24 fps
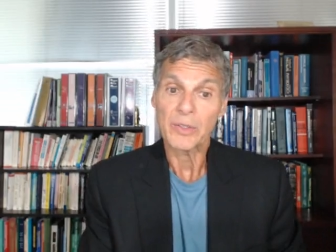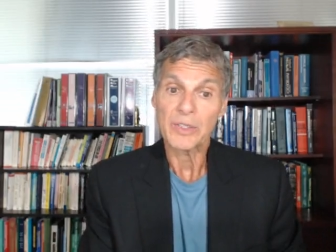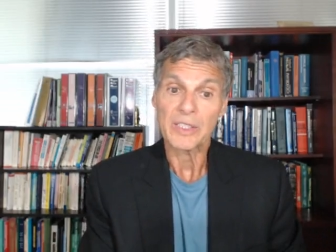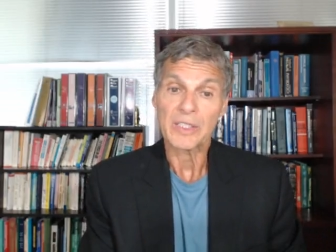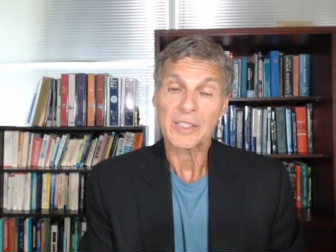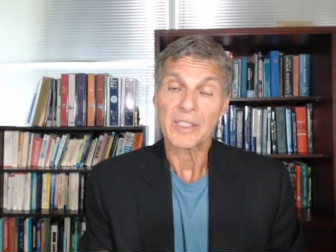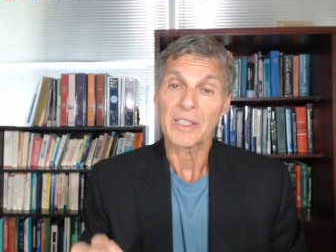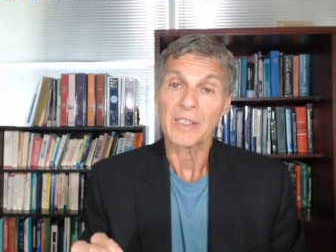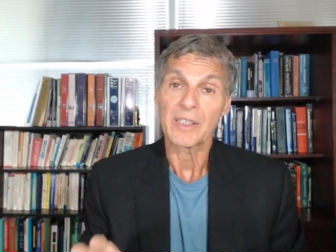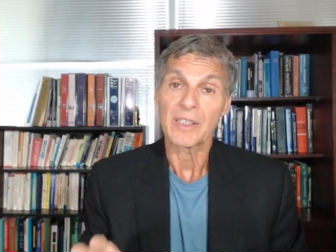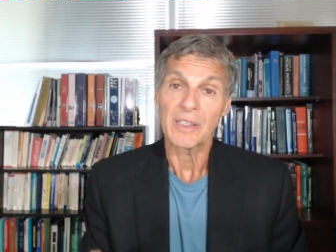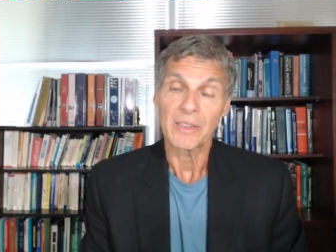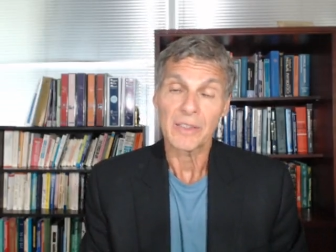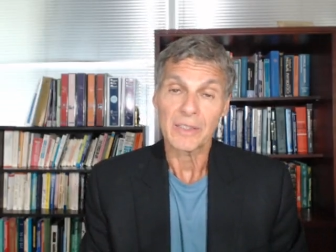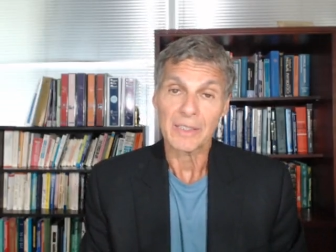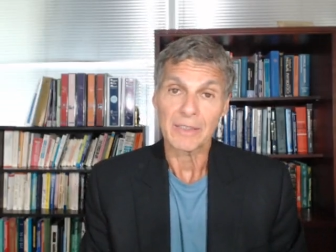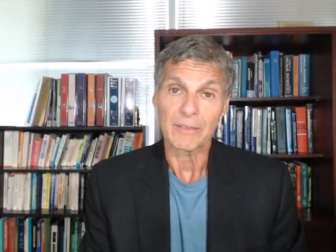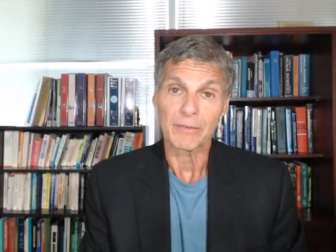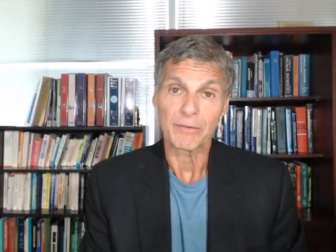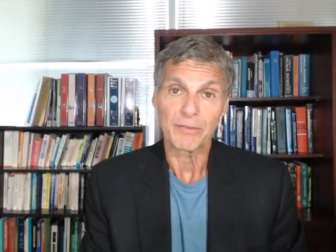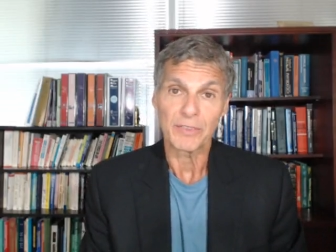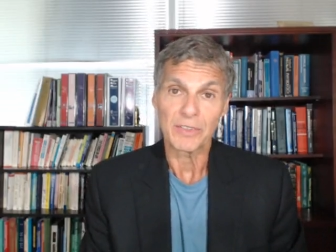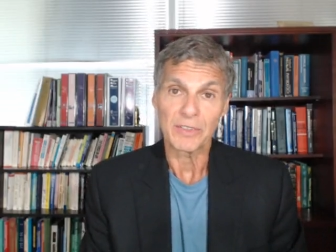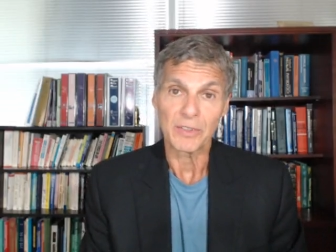you're going to look
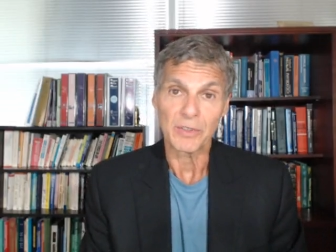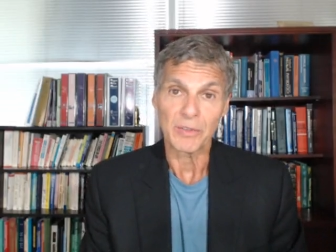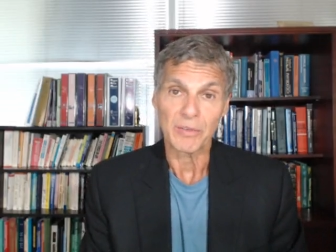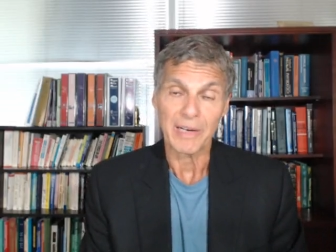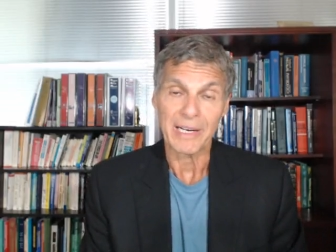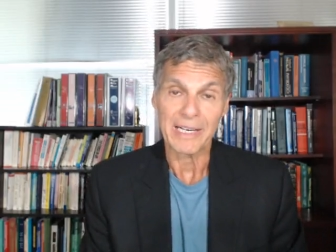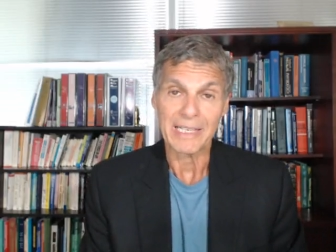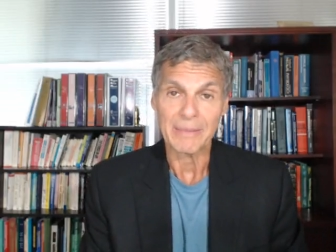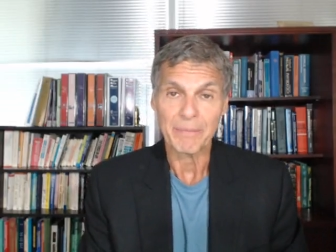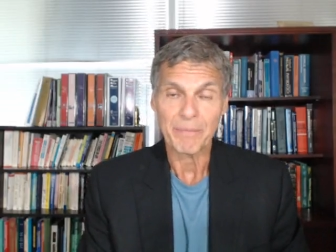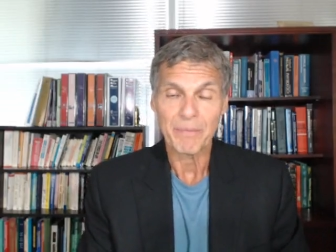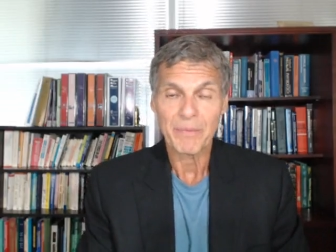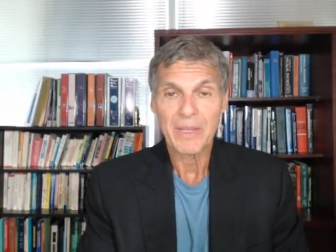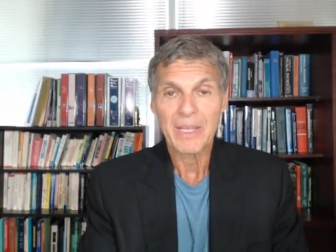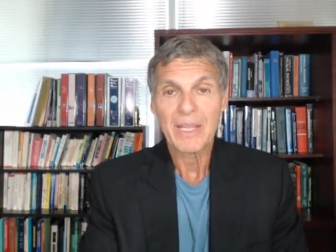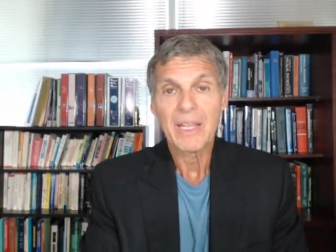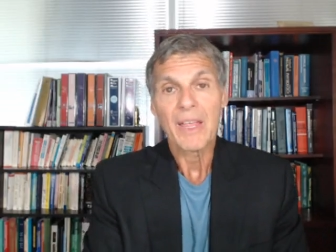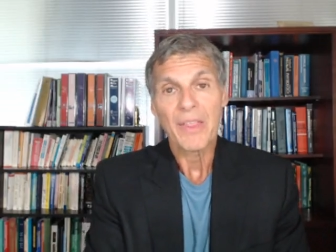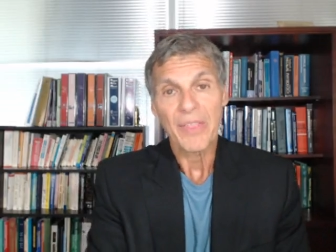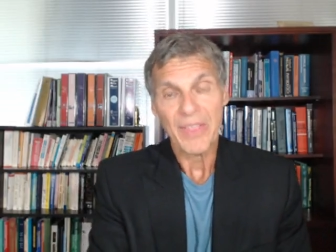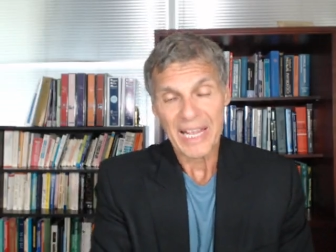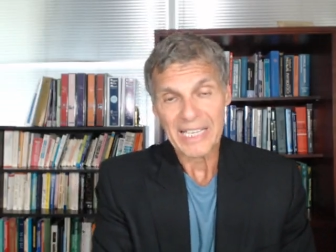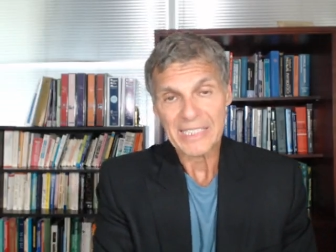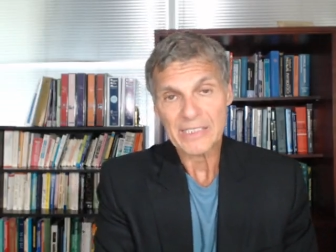and feel great.
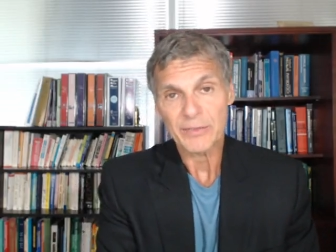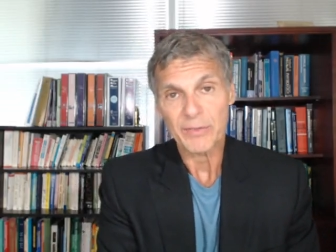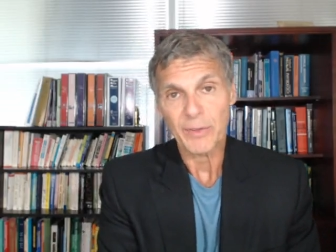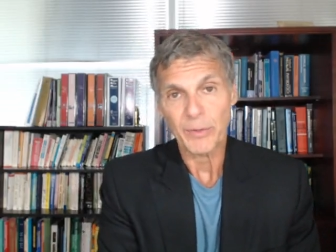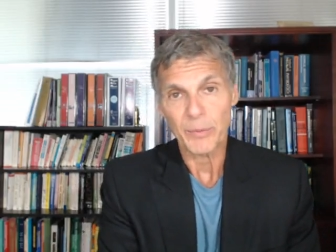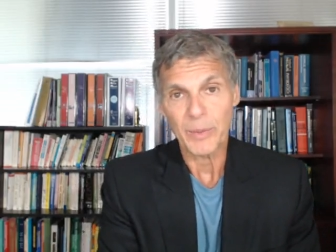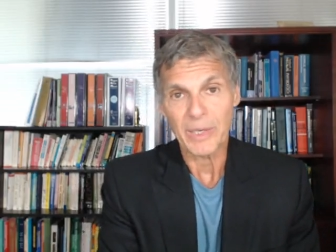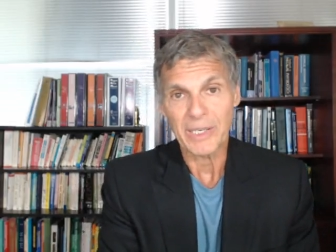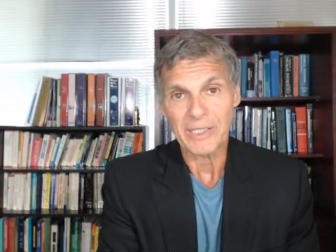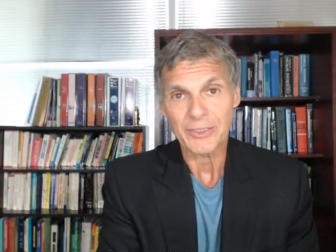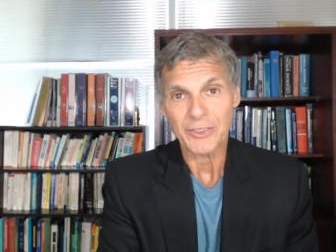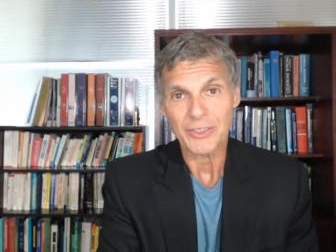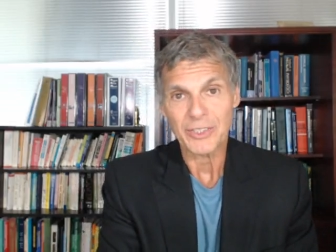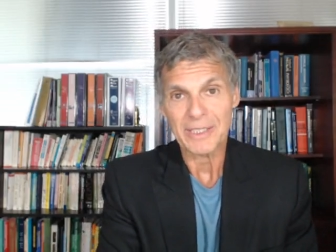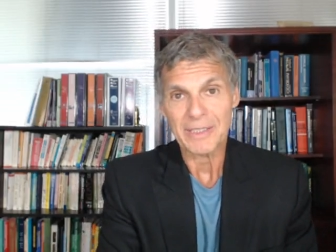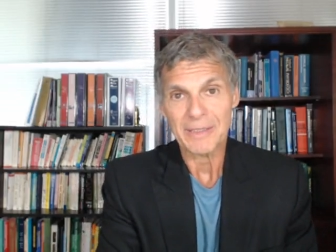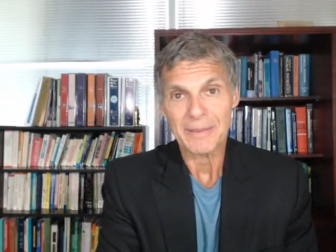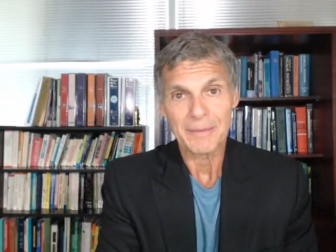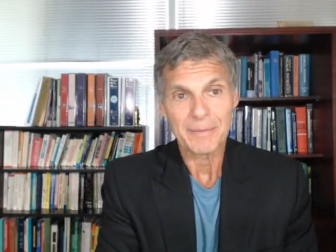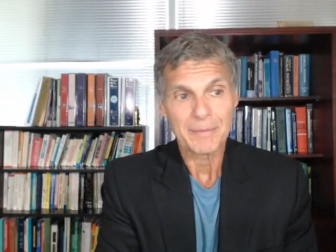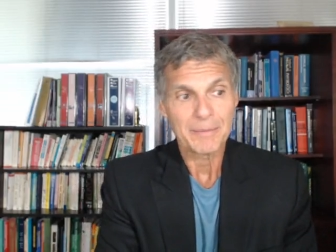Thanks for watching.